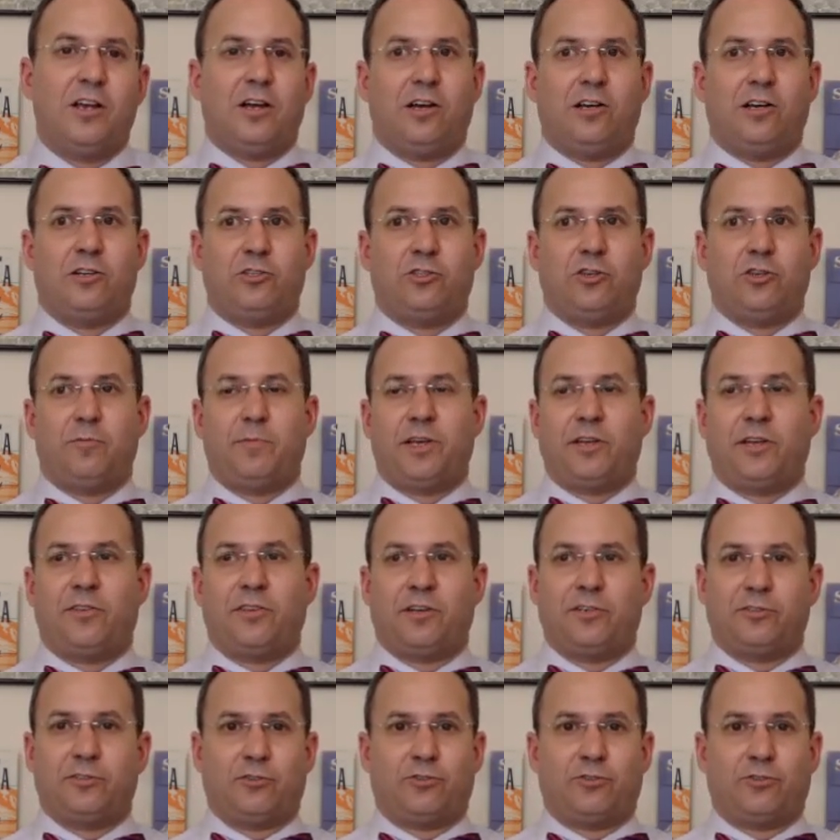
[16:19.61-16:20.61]
assuming
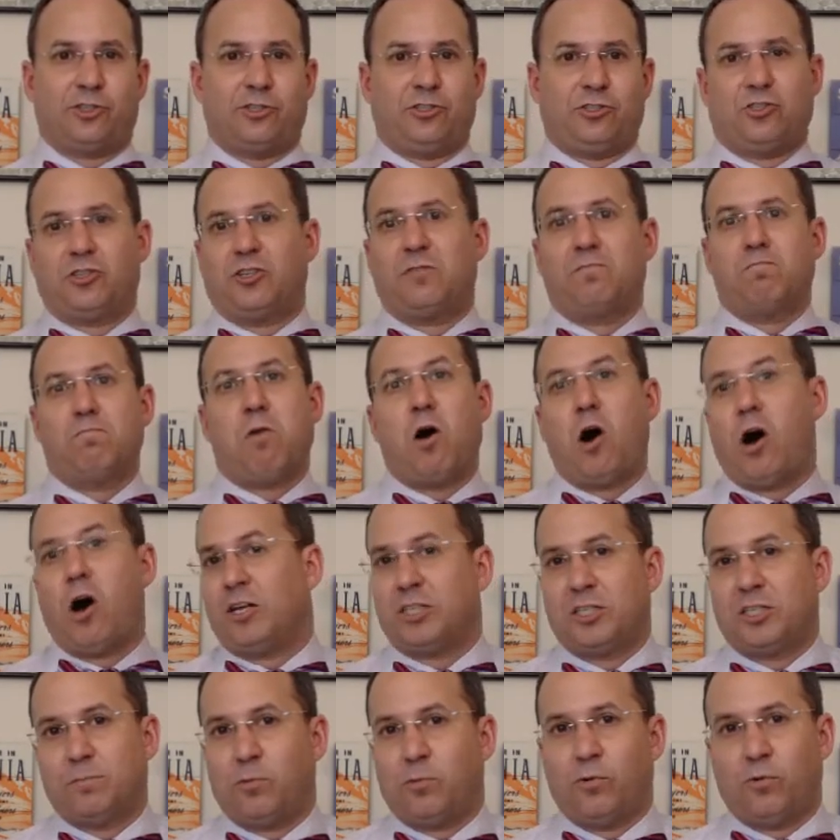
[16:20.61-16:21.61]
things are just
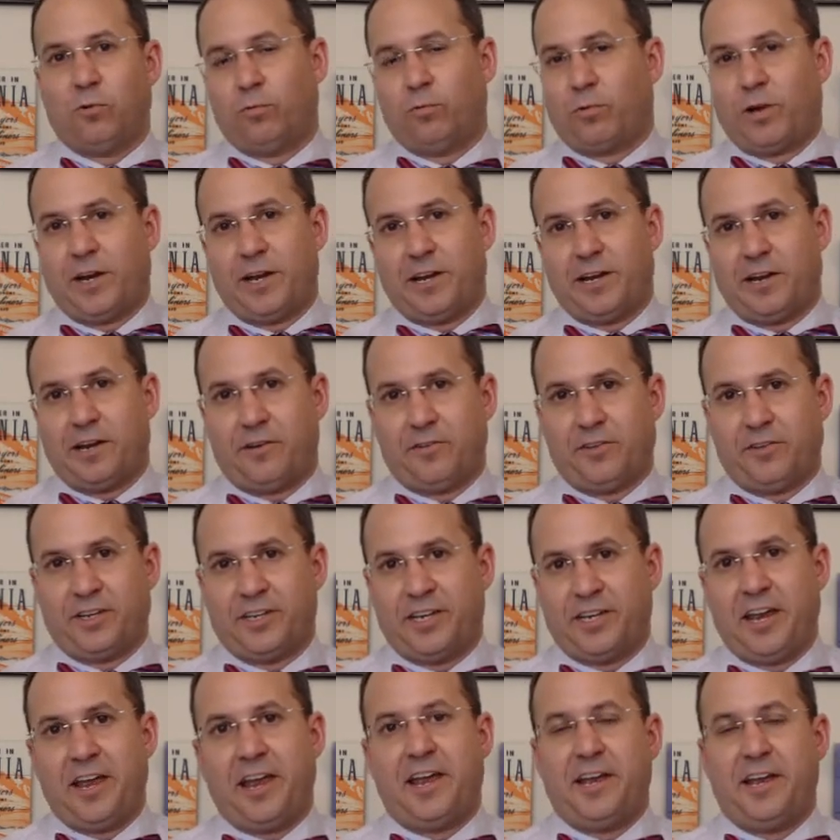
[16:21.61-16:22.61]
impossible right out of the
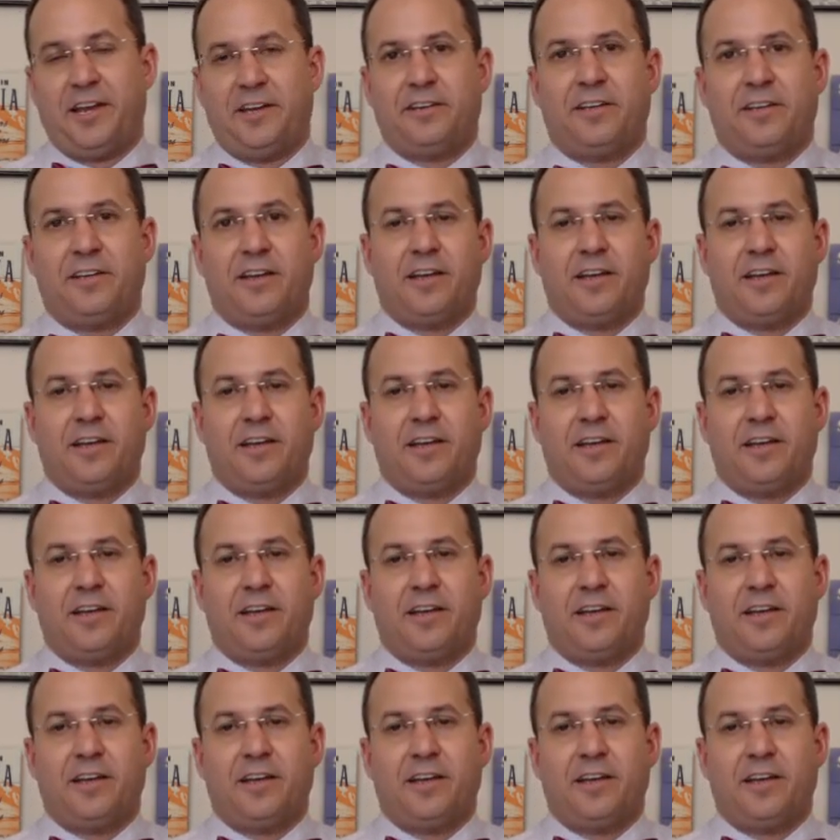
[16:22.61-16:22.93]
gate,